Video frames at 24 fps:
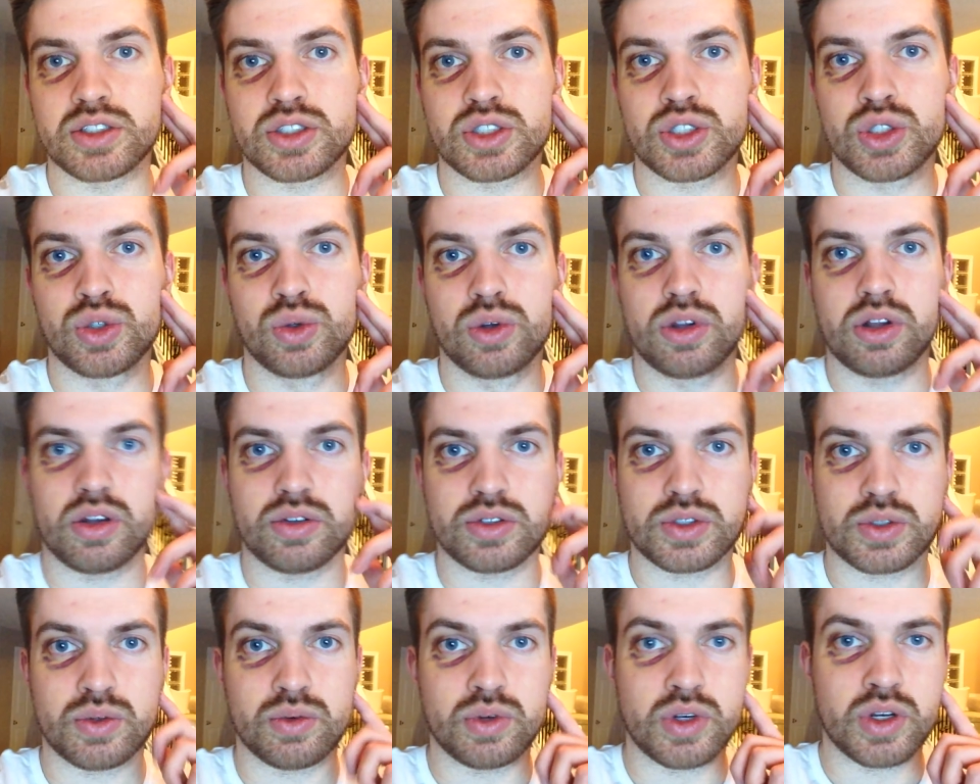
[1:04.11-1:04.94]
it's too
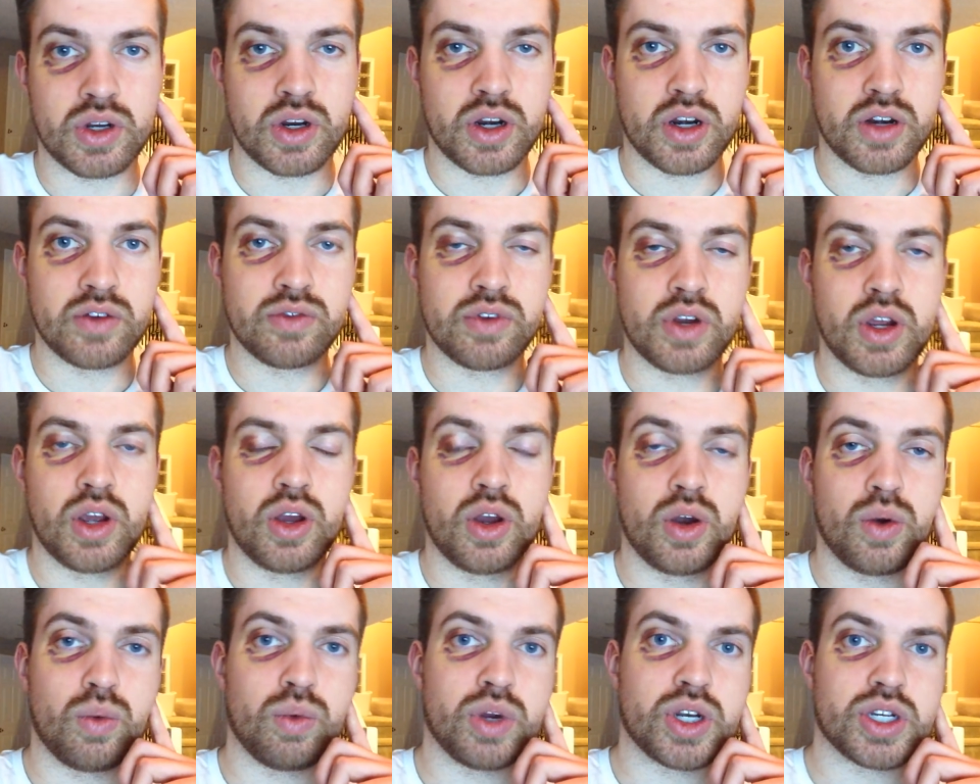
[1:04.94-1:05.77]
close to a nerve,
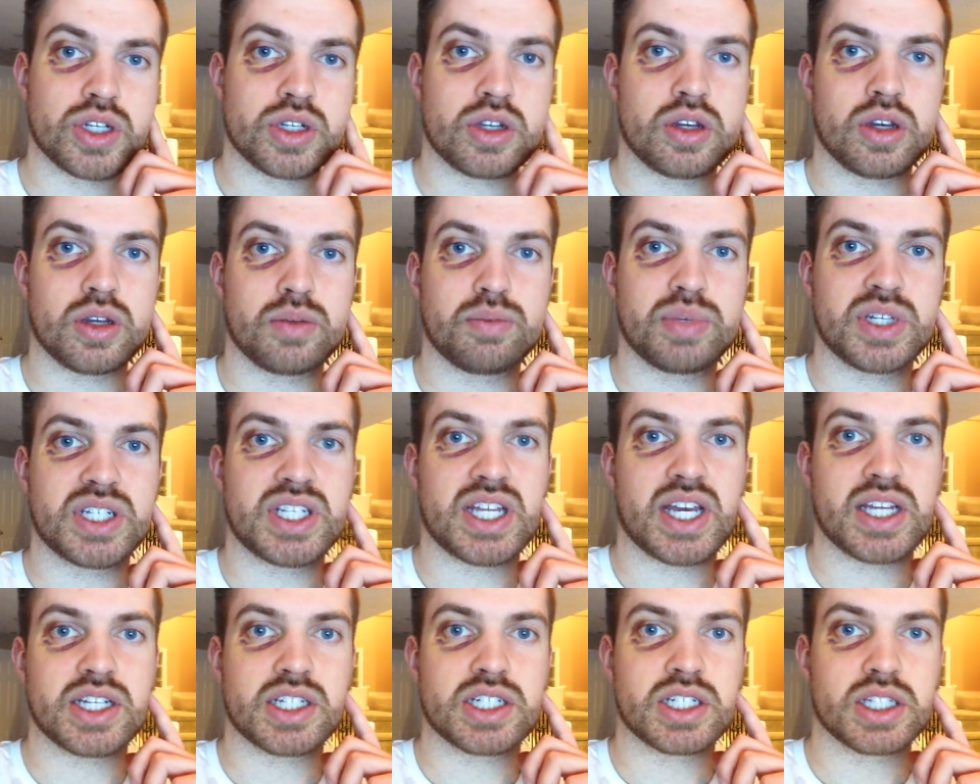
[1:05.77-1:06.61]
which could
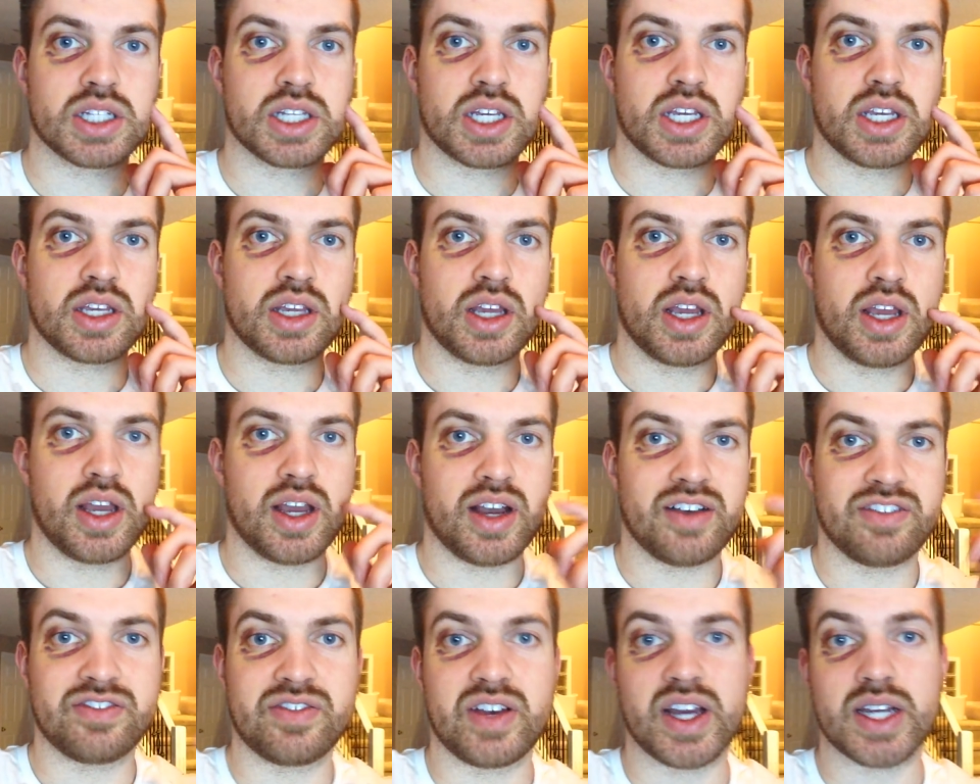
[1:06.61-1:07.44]
potentially
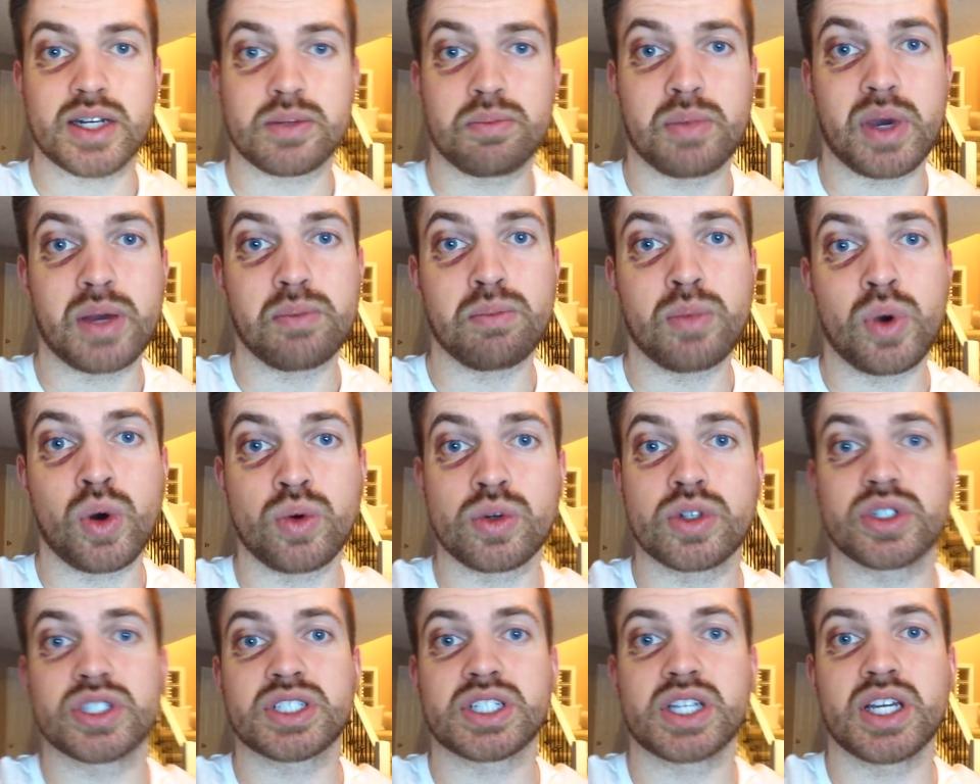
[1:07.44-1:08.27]
affect my
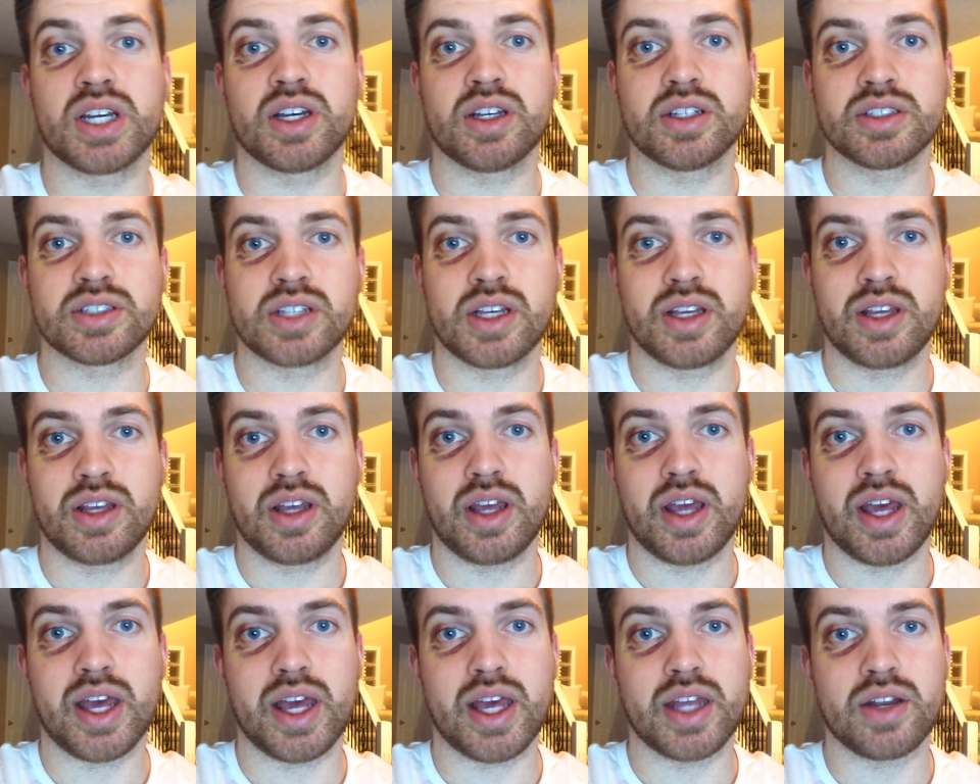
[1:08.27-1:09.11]
motor skills.
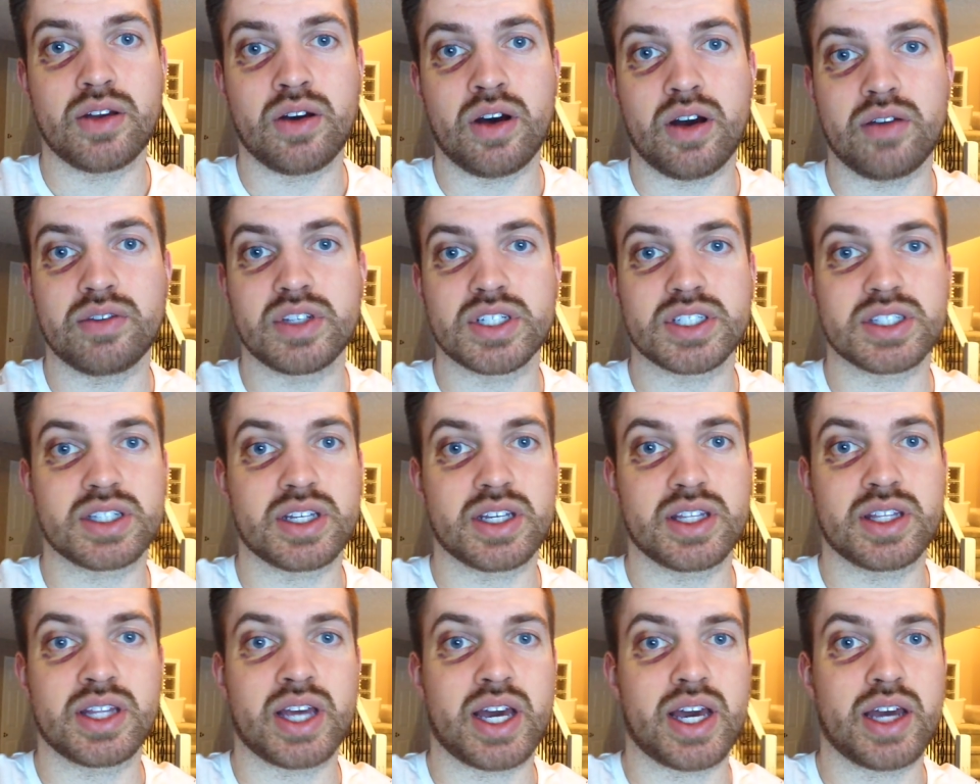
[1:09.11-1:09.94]
And
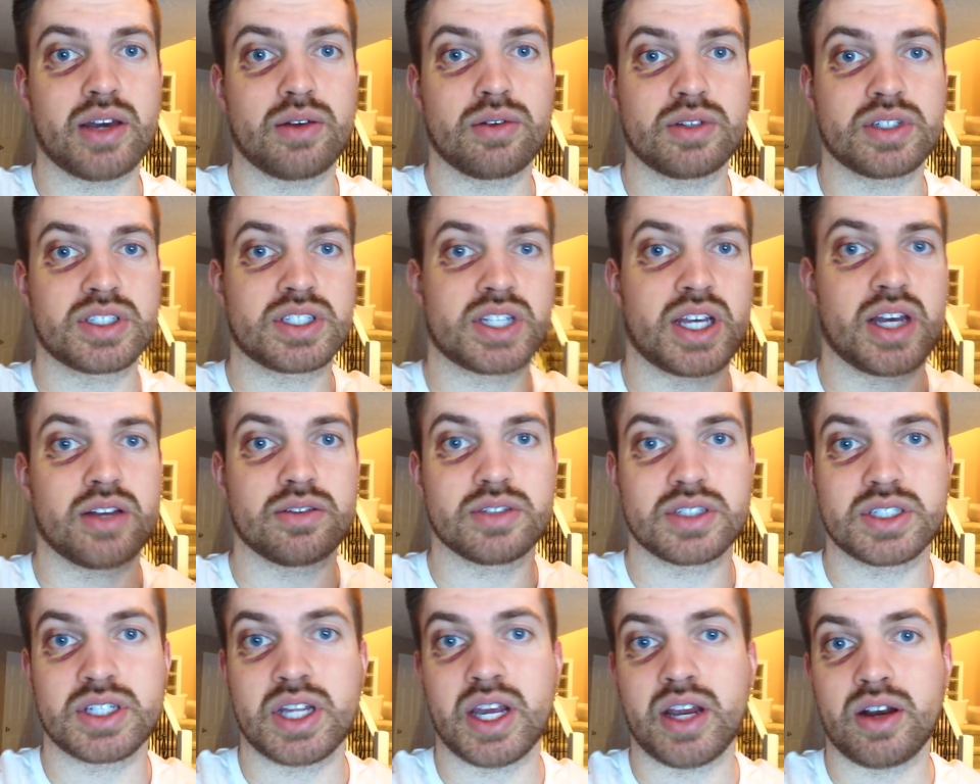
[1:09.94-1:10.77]
obviously, that
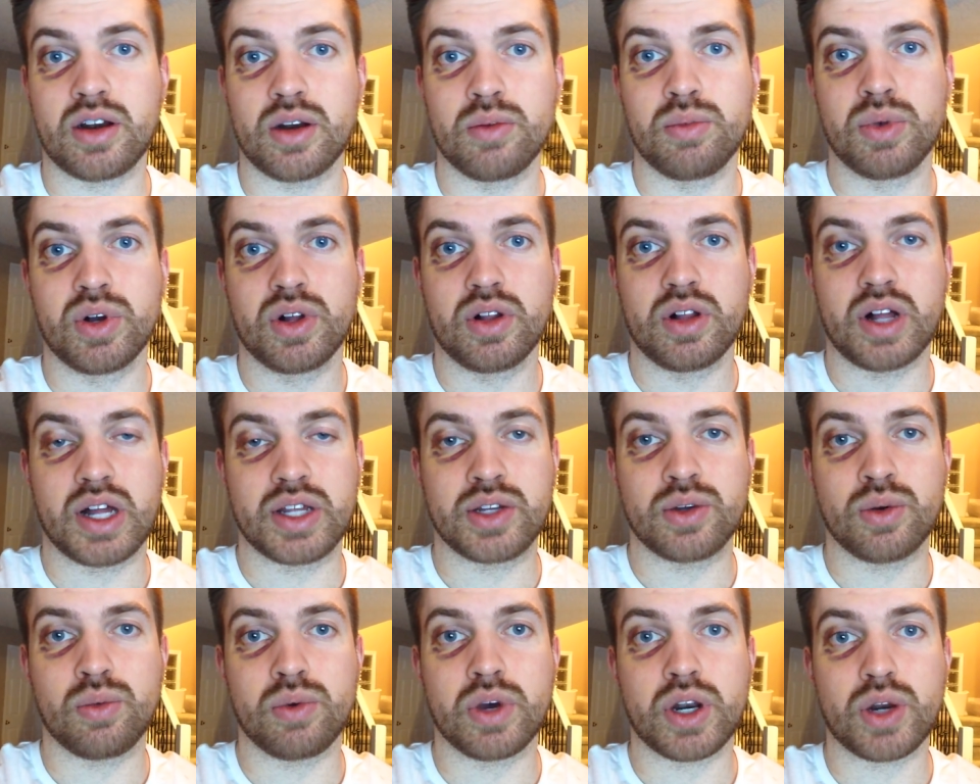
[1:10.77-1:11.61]
sounds terrible. I
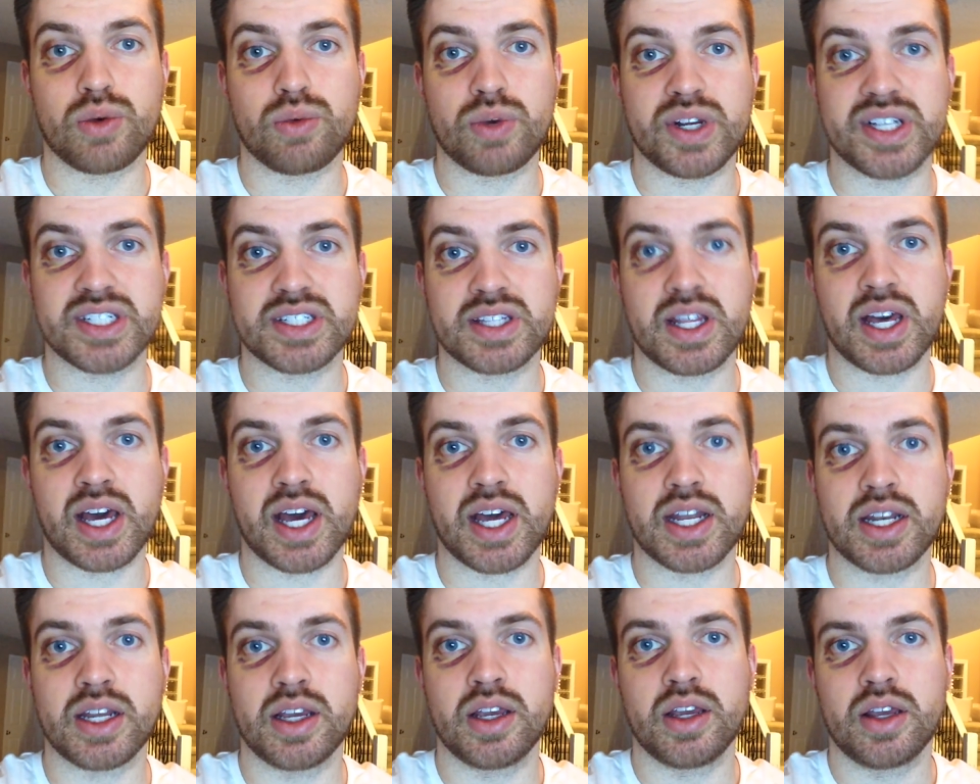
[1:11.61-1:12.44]
don't want to risk
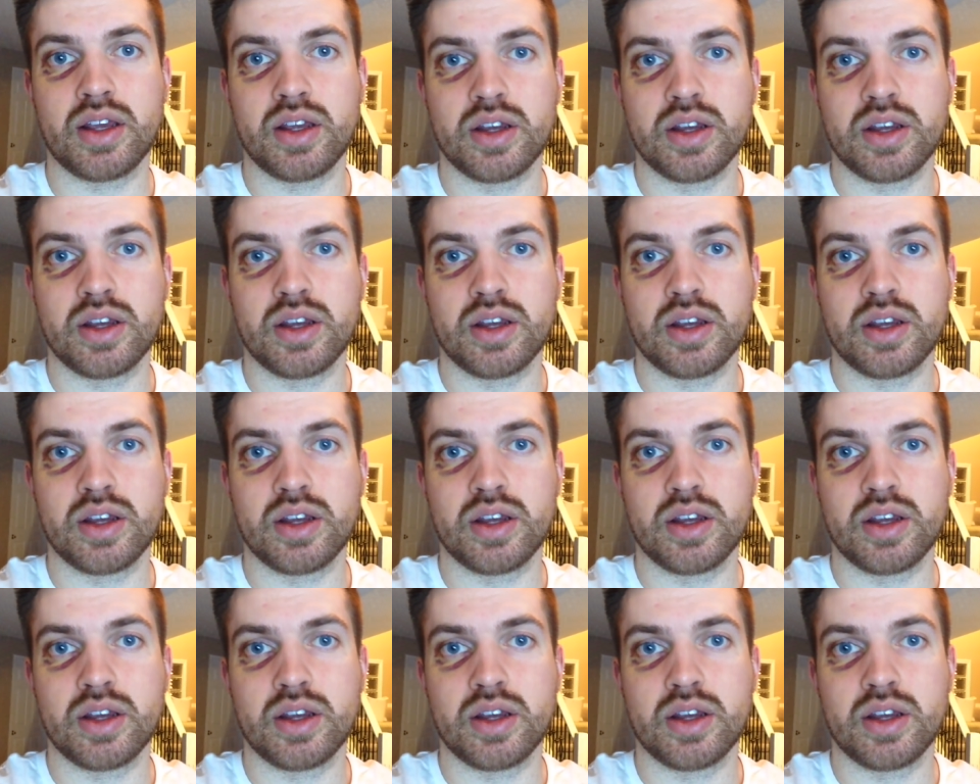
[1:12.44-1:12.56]
that.